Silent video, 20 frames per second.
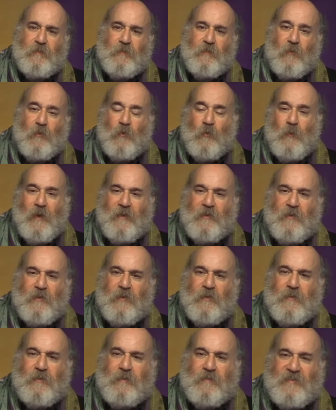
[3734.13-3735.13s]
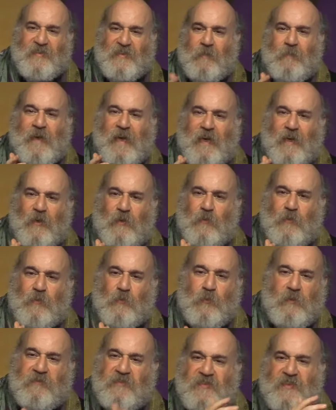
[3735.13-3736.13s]
or whether somehow
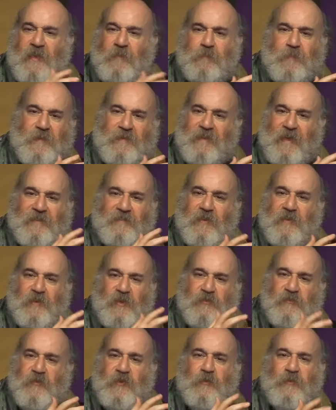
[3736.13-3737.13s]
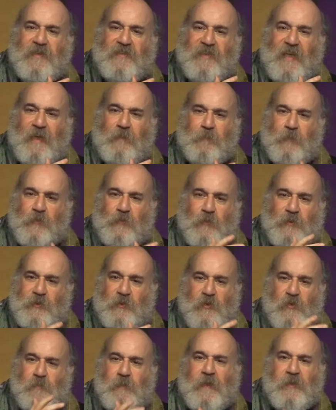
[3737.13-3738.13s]
we've stumbled onto these few examples which
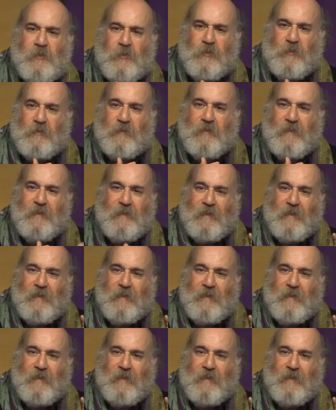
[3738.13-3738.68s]
are special,